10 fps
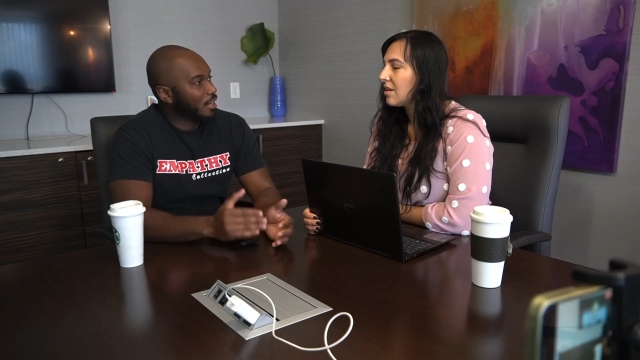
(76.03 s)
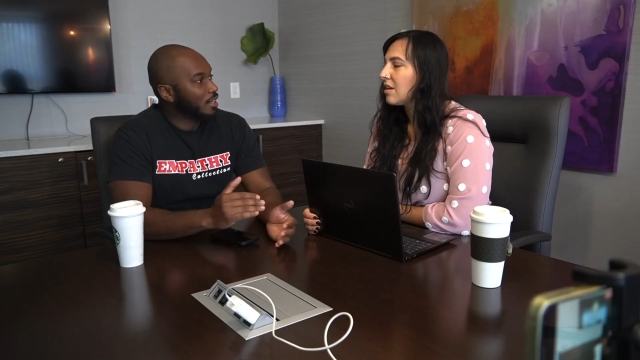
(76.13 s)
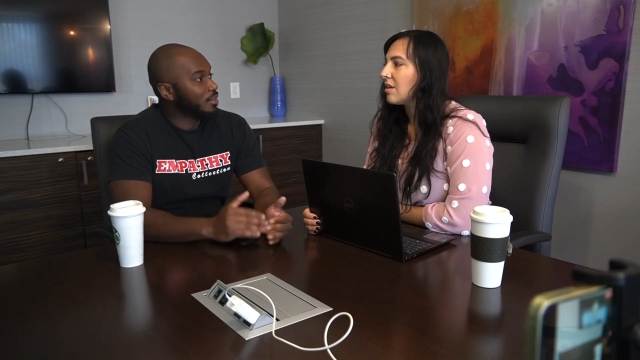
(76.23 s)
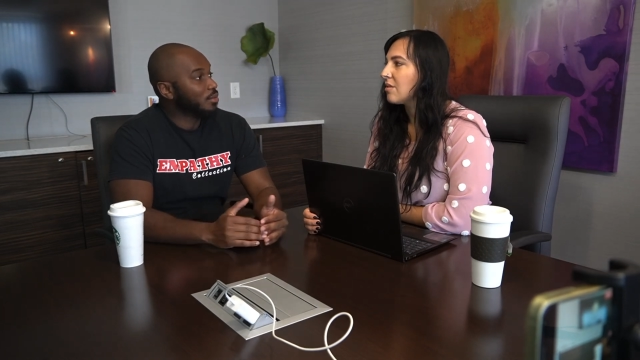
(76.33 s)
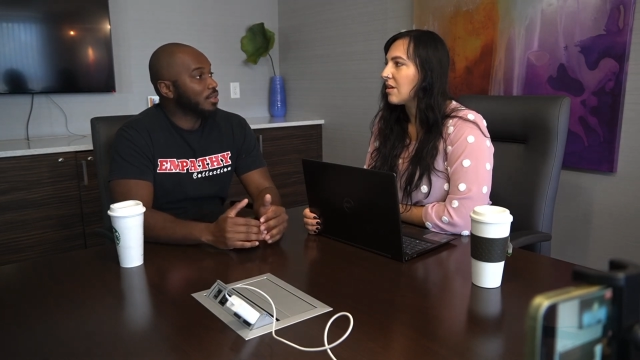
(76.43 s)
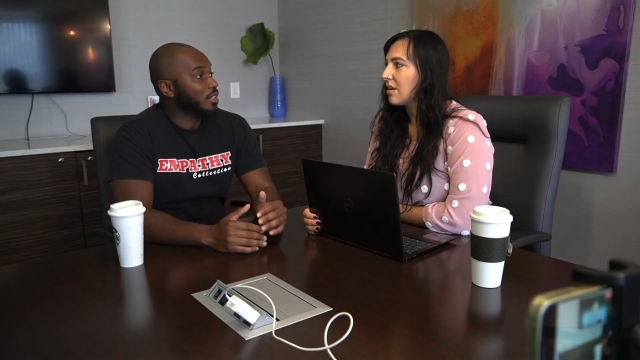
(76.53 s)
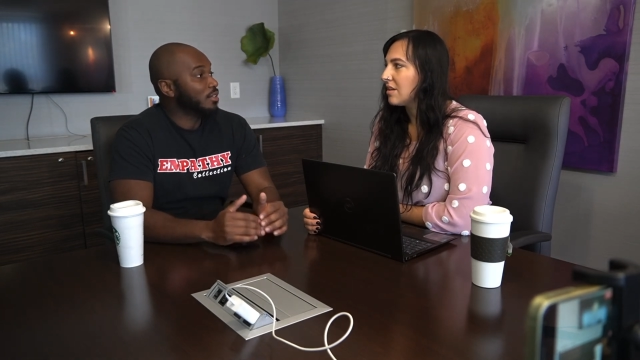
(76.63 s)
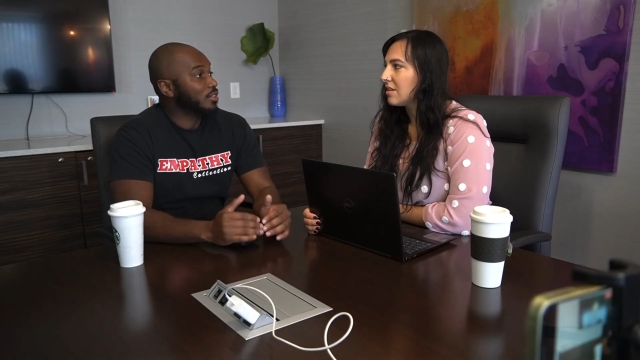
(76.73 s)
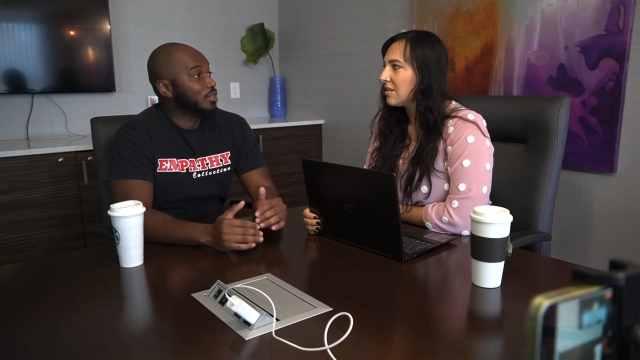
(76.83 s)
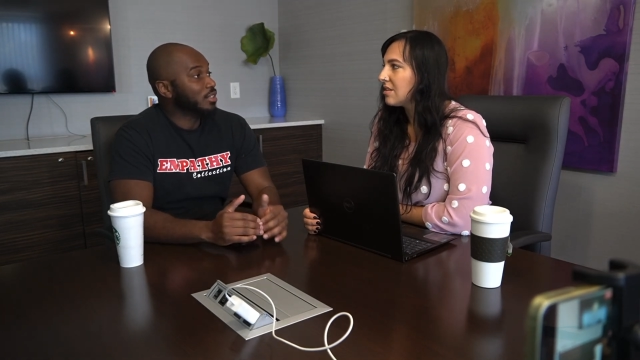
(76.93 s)
Speaker 1: and then okay. quick,
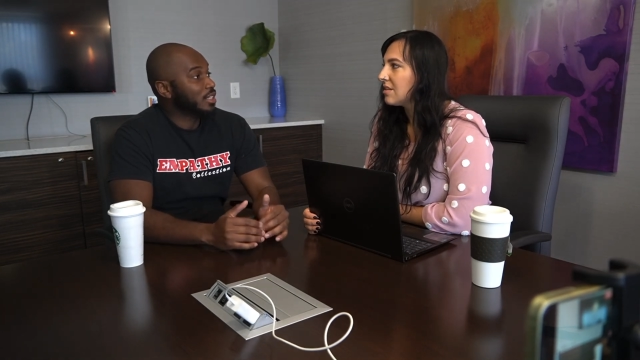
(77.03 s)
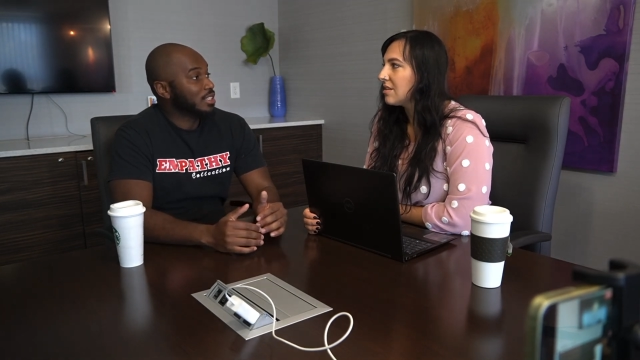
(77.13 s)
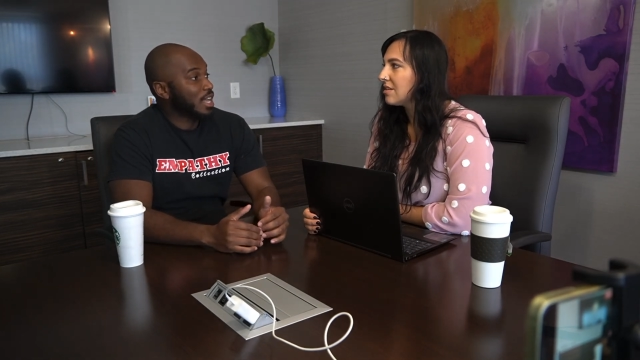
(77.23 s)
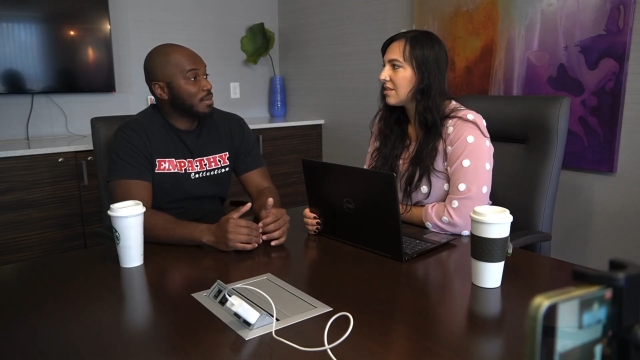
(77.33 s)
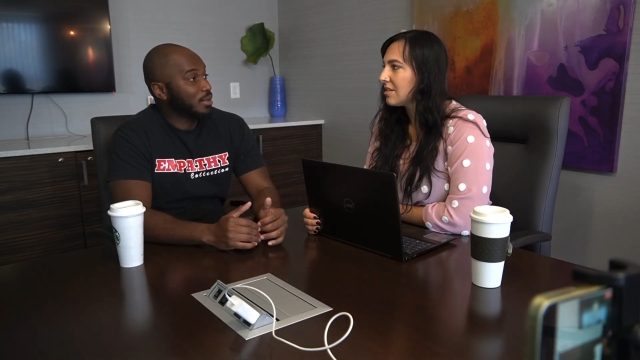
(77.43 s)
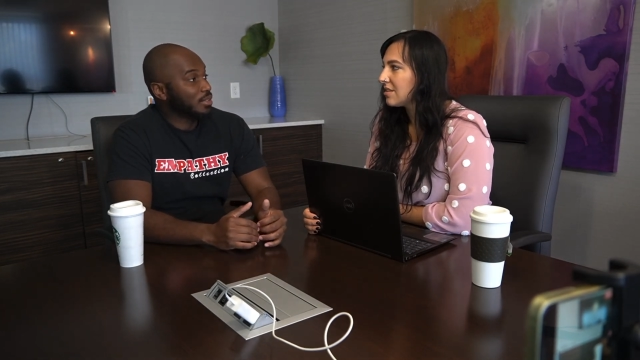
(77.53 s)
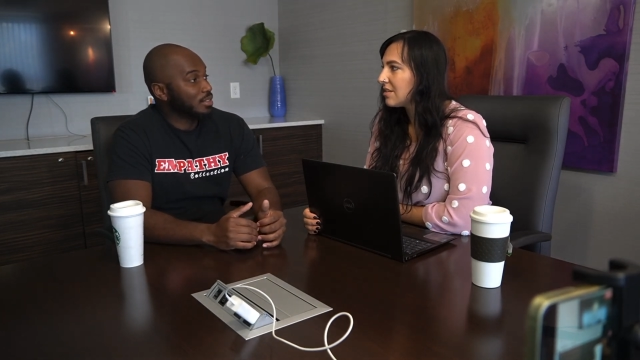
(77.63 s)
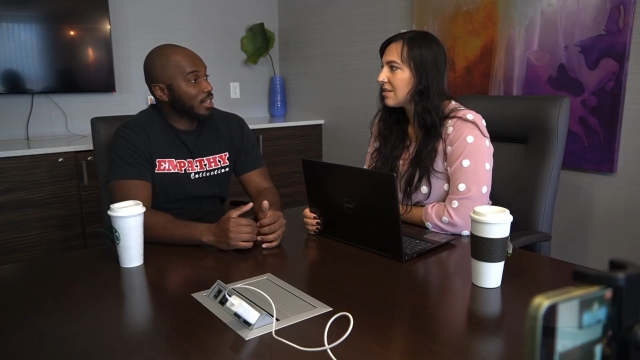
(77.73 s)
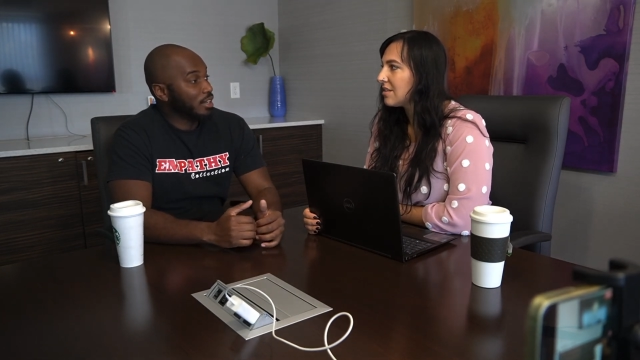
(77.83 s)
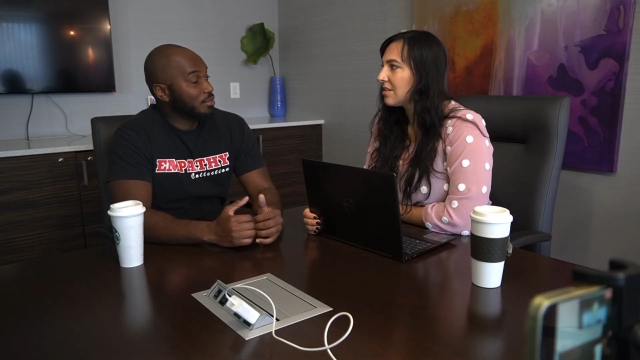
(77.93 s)
and during that time, I
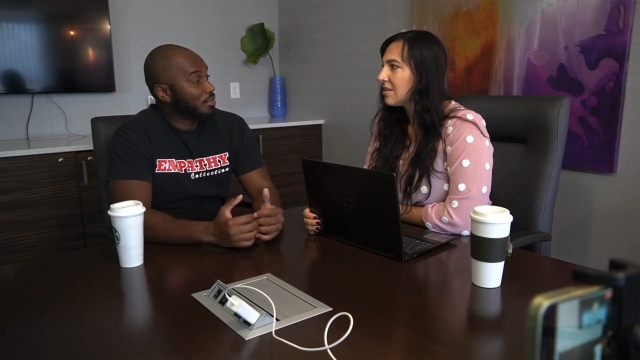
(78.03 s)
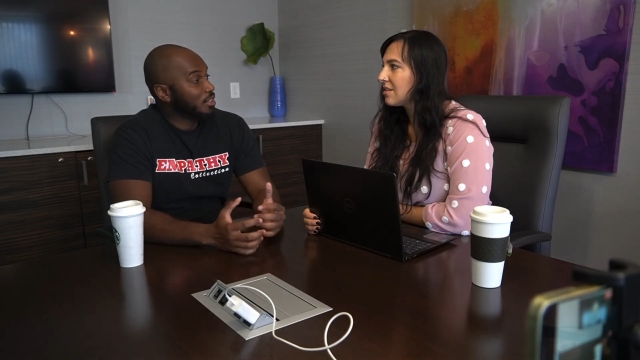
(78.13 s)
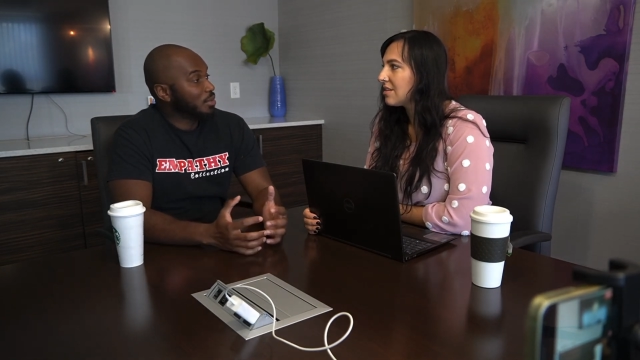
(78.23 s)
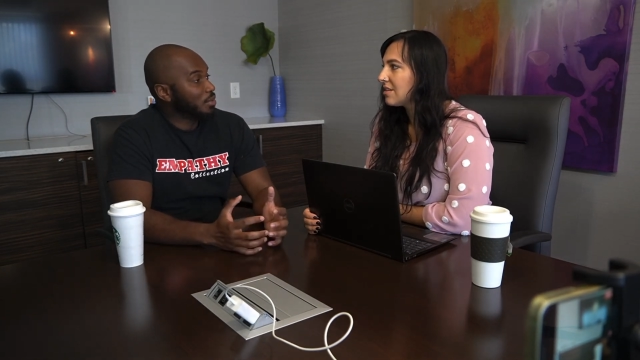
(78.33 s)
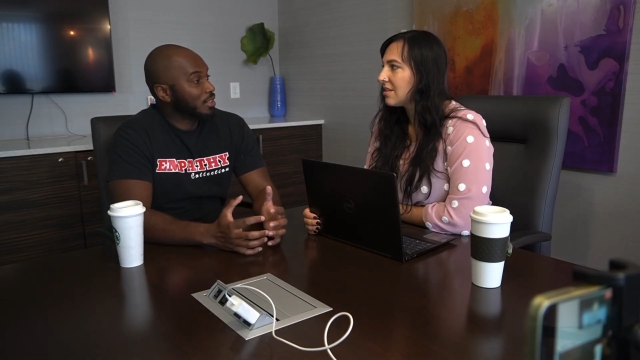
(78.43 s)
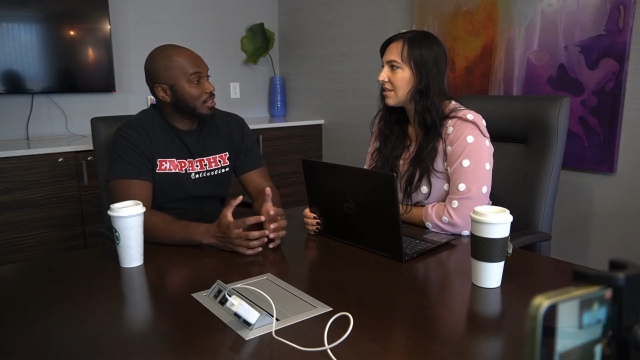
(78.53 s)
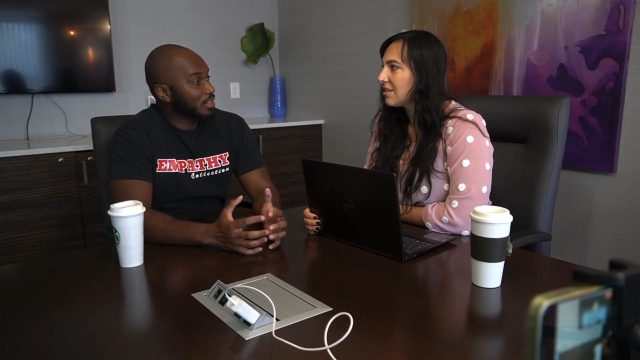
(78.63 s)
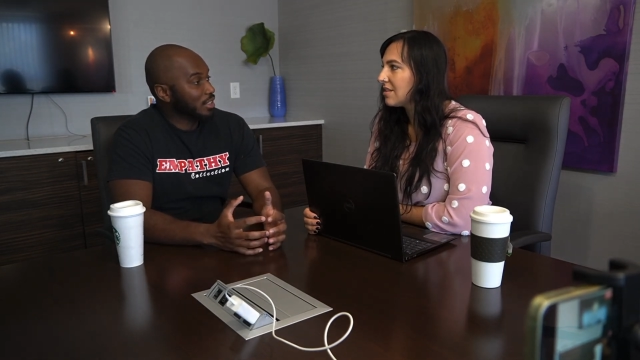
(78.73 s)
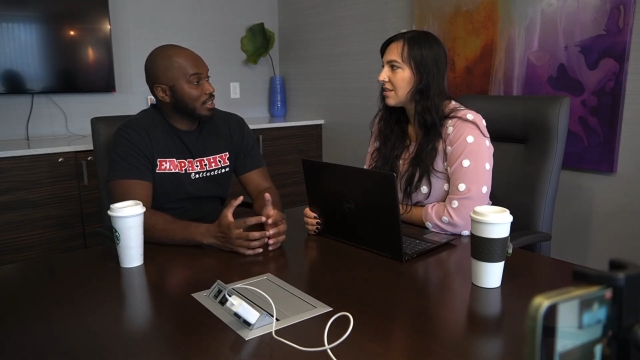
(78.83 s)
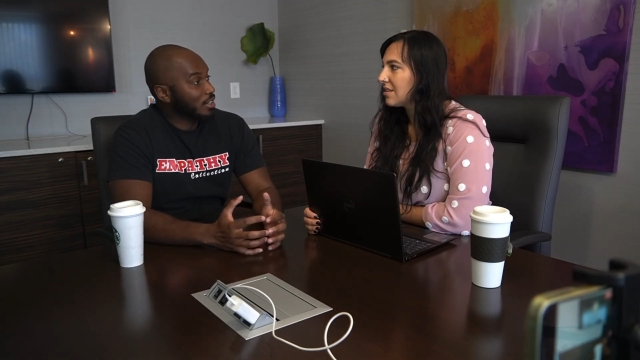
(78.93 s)
was I really
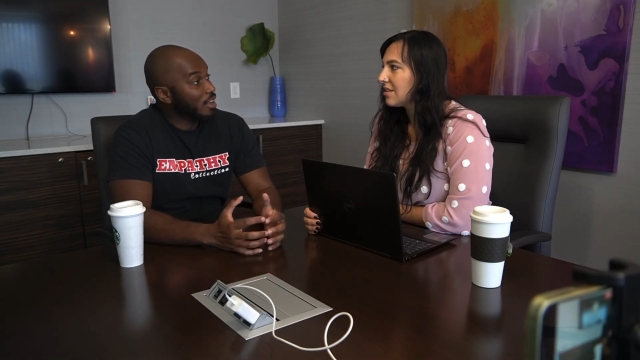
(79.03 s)
wanted to get a